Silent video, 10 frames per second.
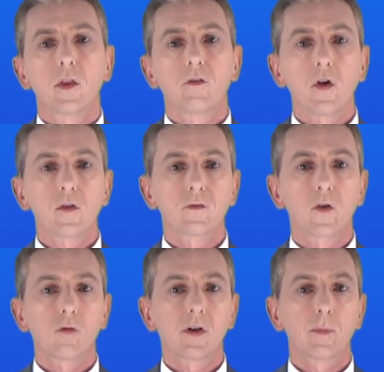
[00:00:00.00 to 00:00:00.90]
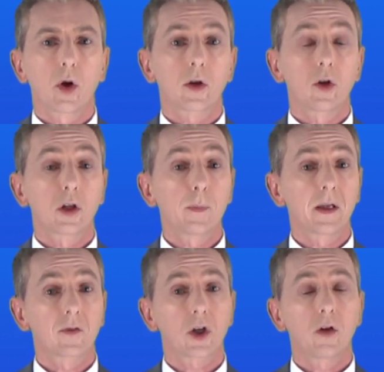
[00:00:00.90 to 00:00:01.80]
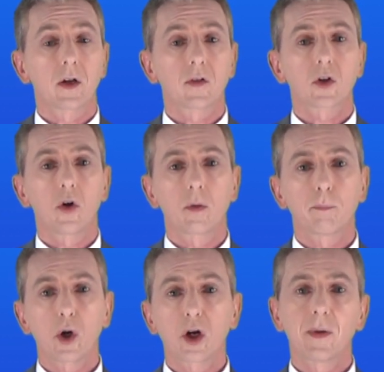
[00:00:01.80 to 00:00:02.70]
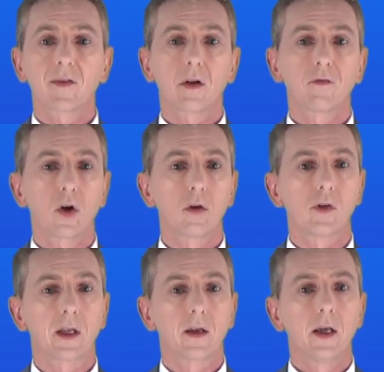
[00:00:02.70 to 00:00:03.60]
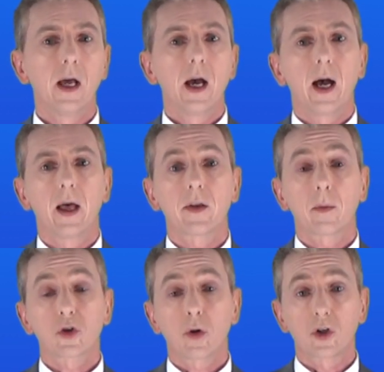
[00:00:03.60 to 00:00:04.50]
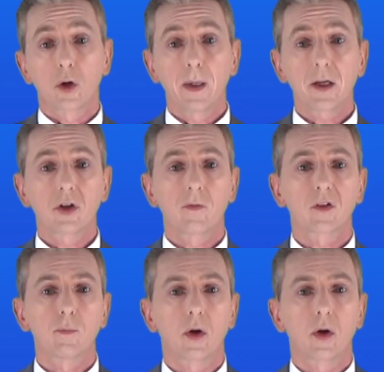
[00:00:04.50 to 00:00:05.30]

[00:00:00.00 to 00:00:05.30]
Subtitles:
The first fullerene molecule to be discovered is called Buckminsterfullerene, and I'm showing you a picture of this